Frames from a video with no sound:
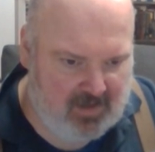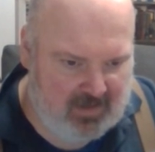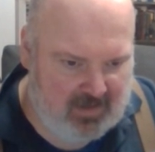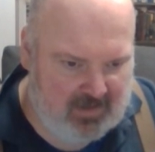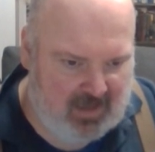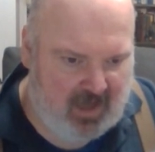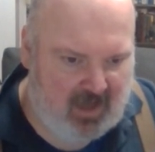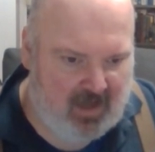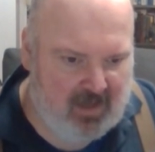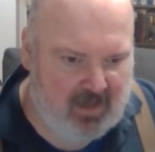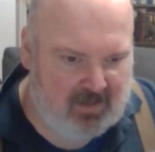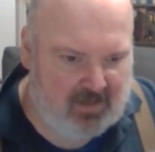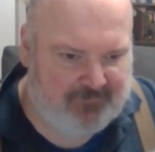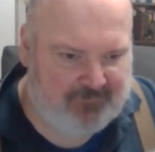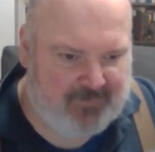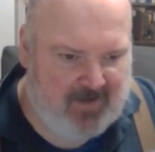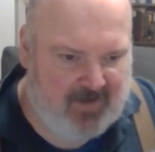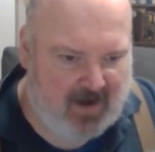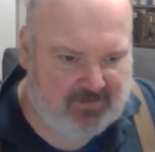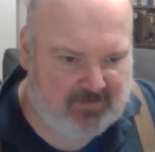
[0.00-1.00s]
Yeah, the
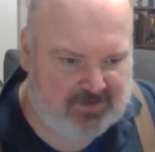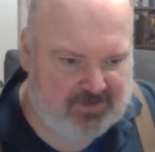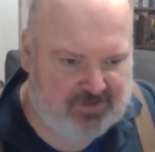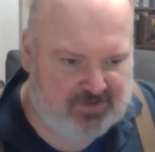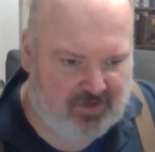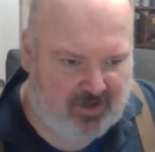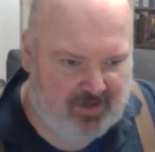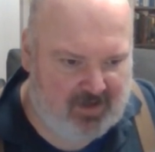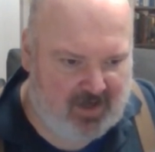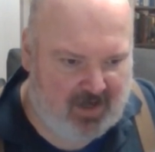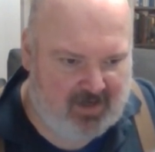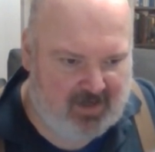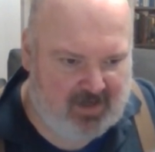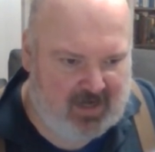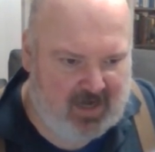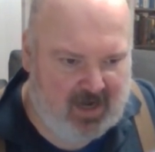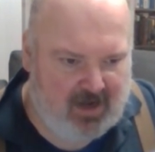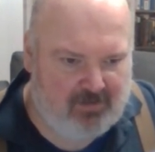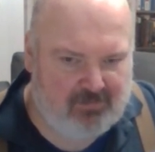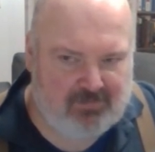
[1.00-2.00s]
final sort, on
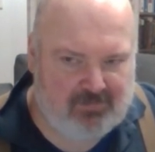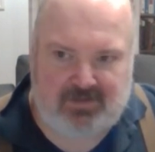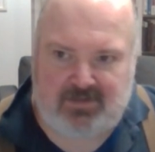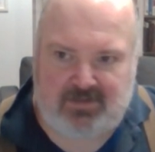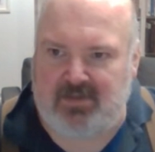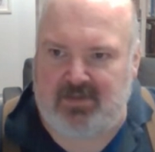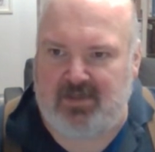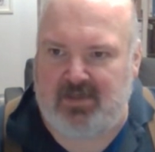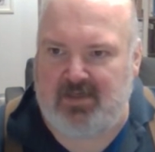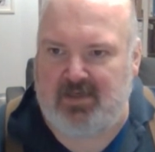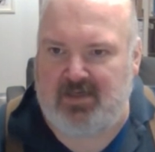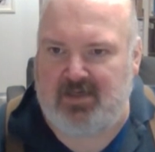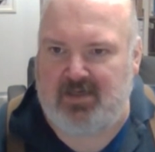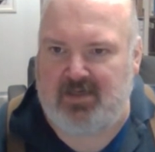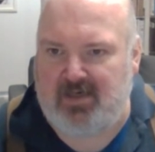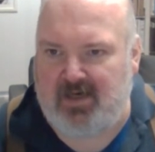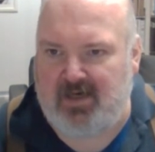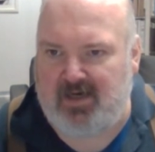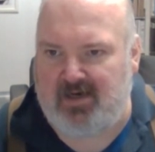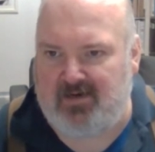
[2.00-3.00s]
account
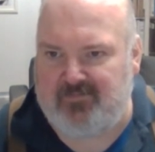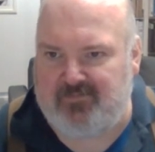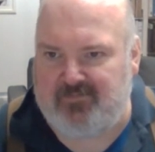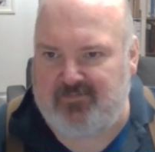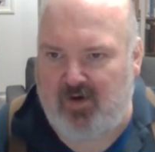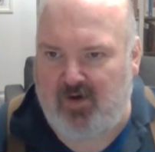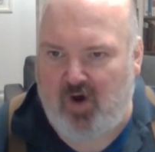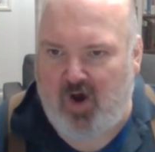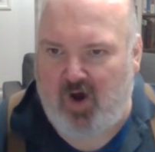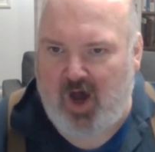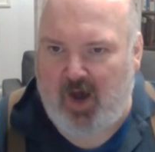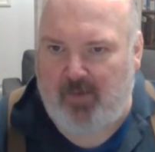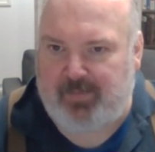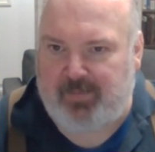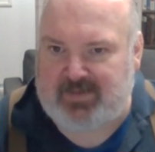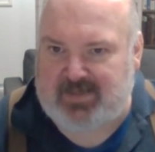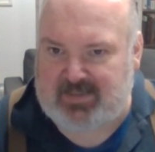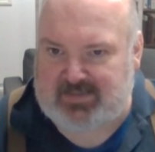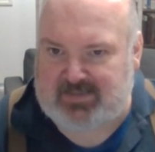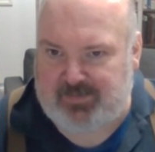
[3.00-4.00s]
of all
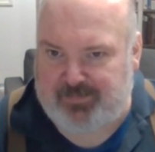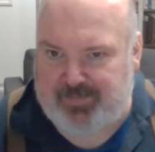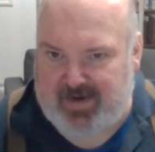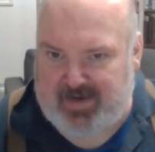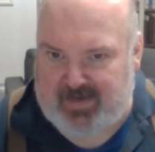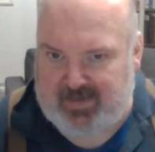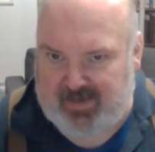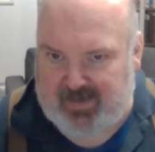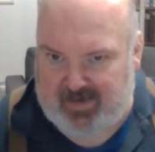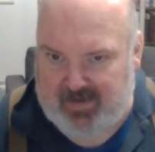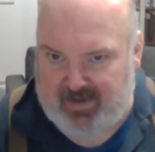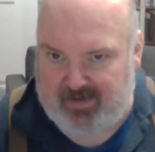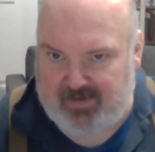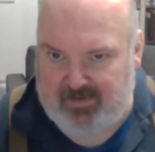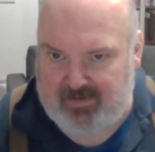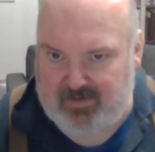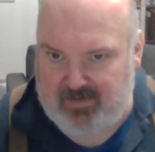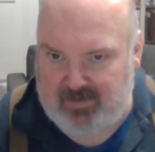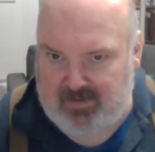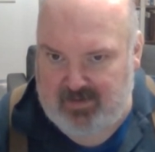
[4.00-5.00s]
participating in it,
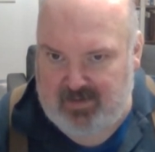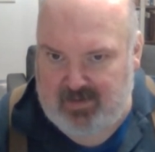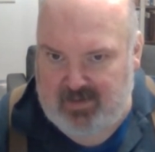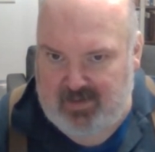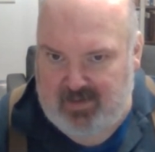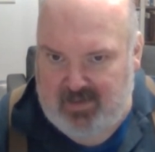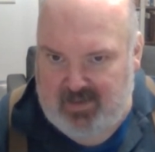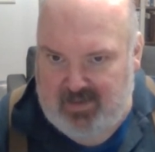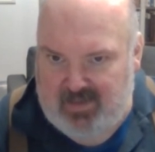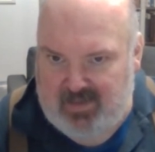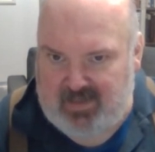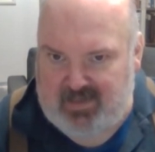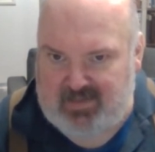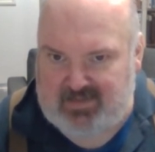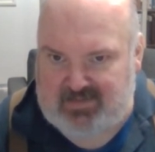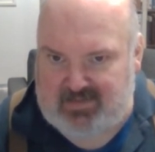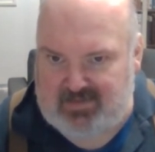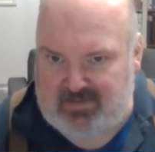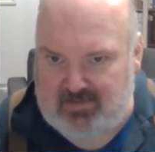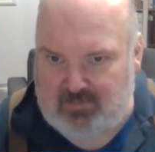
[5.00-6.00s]

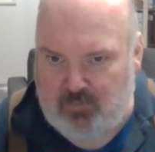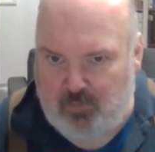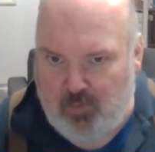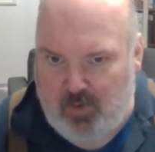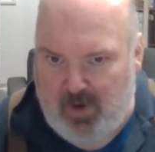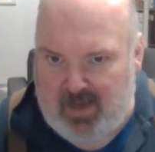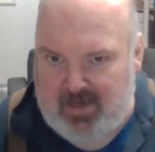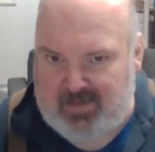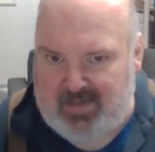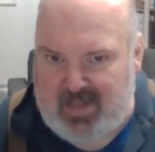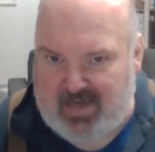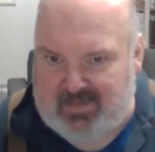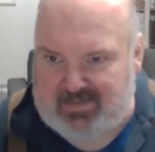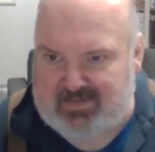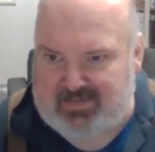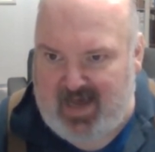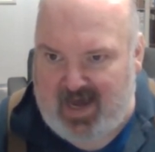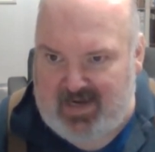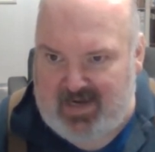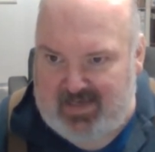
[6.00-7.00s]
is one that is
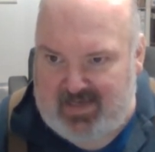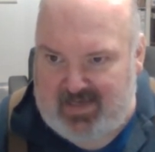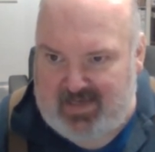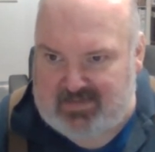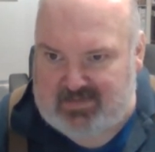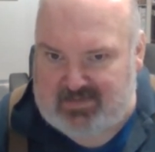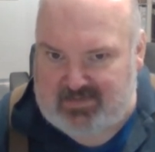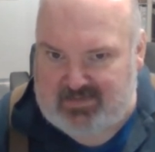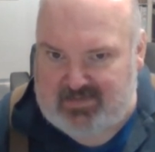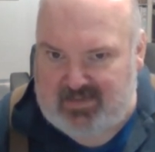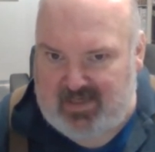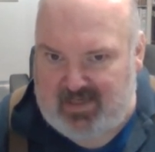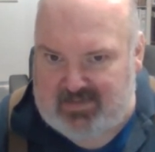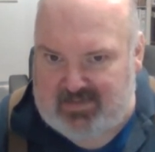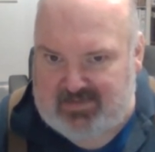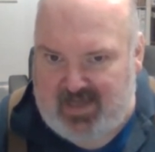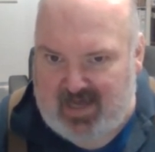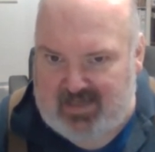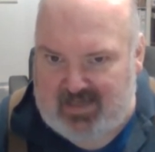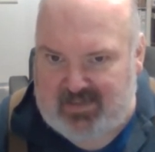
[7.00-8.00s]
not easy. Is
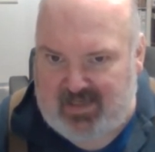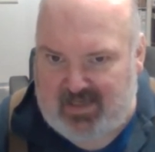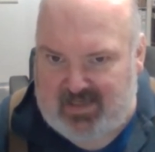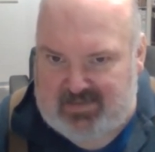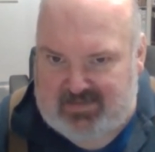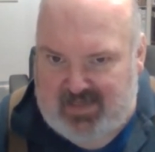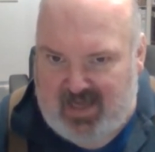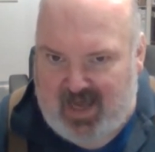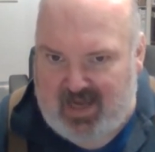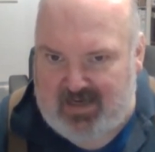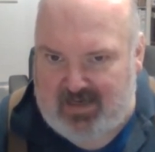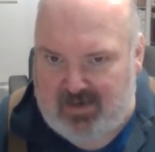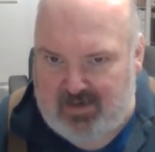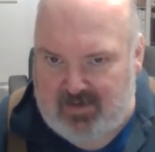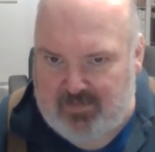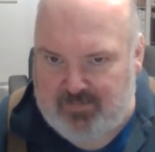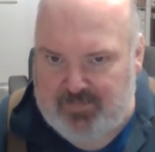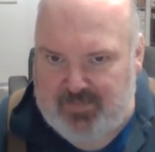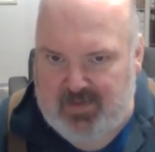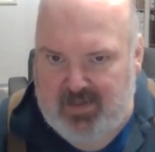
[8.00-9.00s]
one.
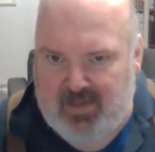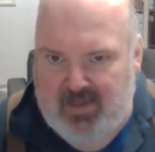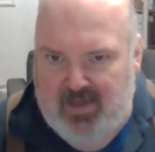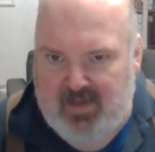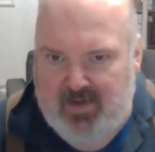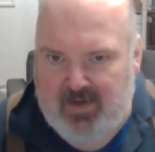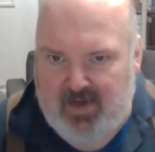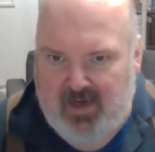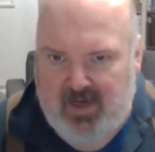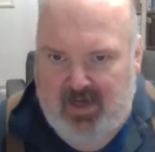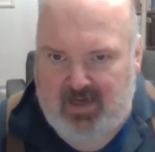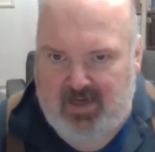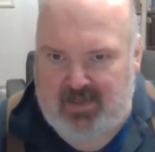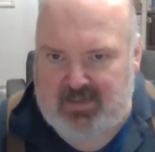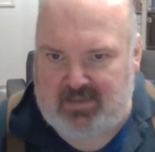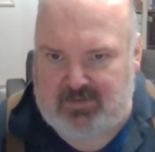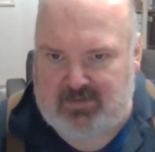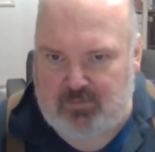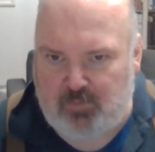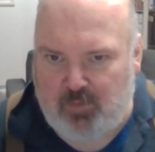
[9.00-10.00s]

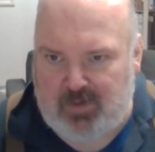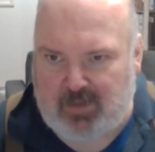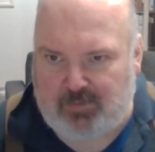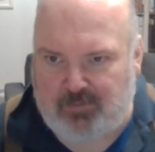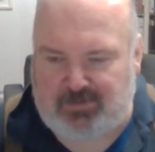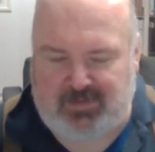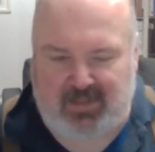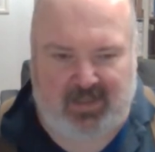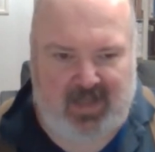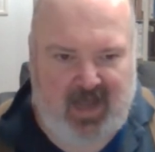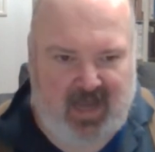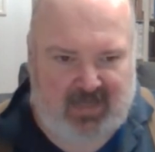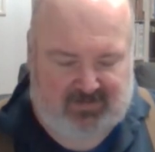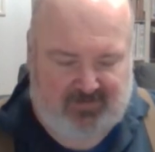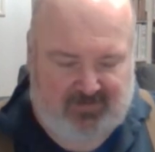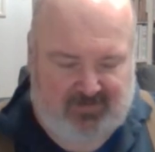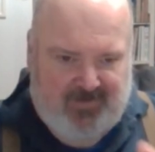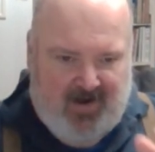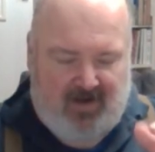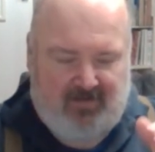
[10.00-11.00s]
In other words, the
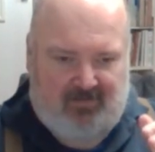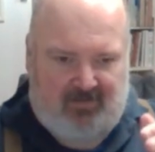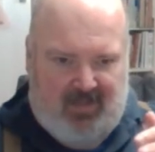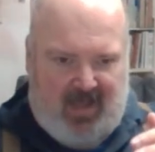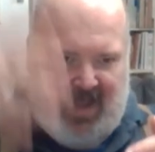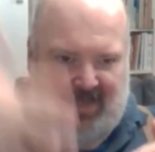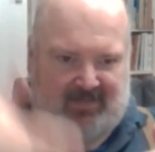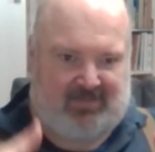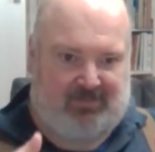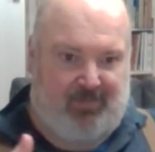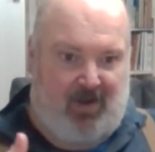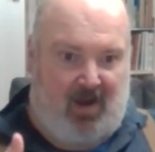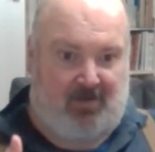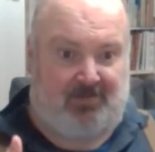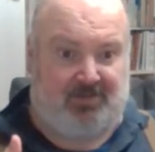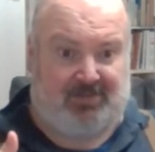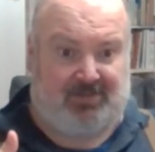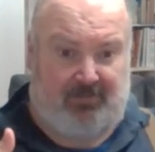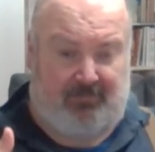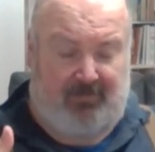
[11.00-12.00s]
final last
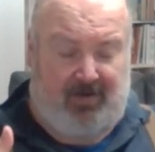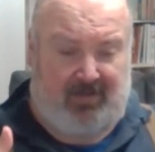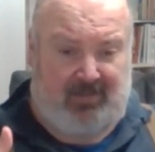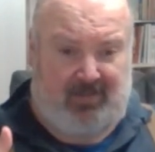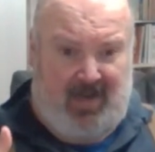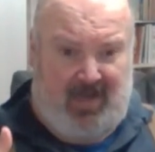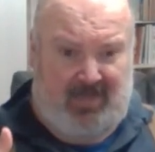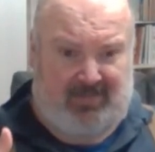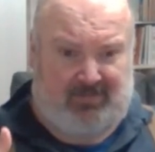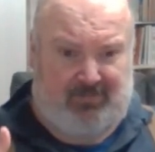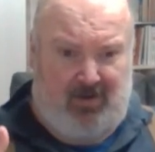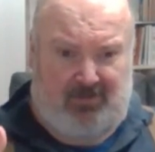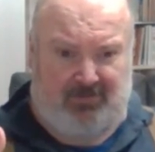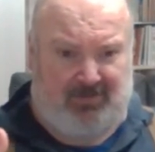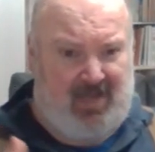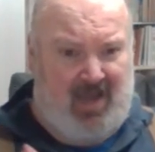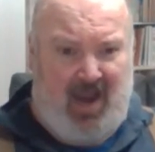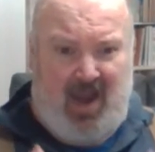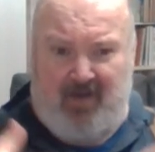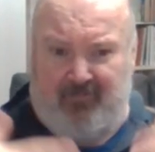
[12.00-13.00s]
democracy, right? The last
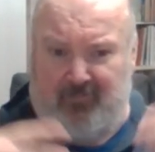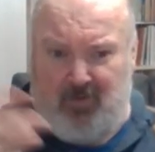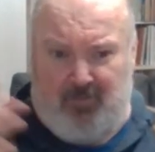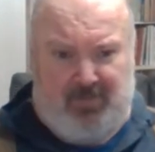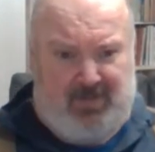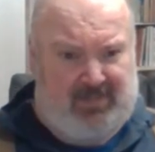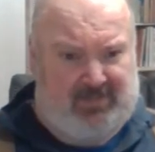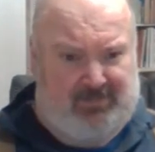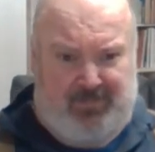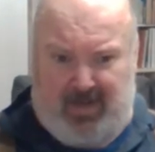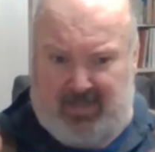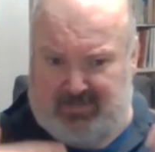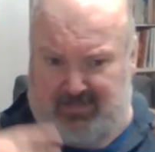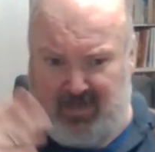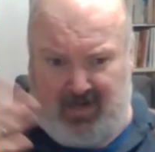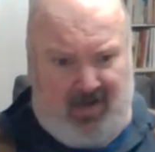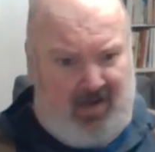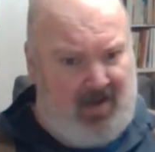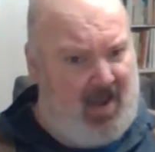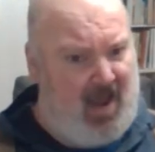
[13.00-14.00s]
democracy. Everyone participates in it.